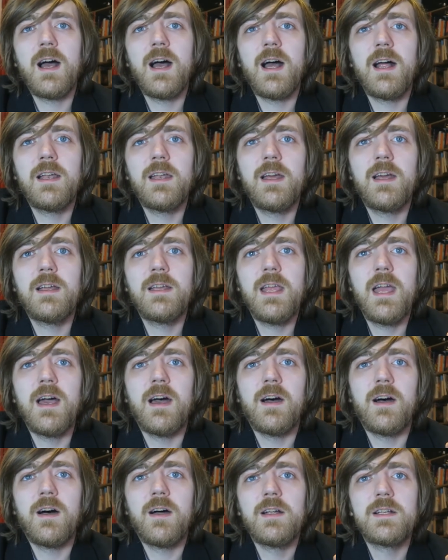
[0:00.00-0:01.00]
And uh,
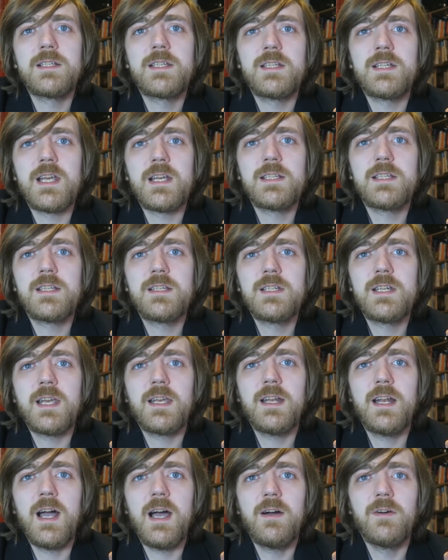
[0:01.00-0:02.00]
yeah, I'd suggest
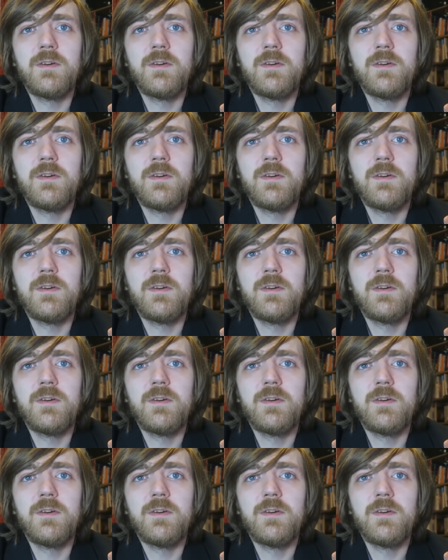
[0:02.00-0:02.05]
checking it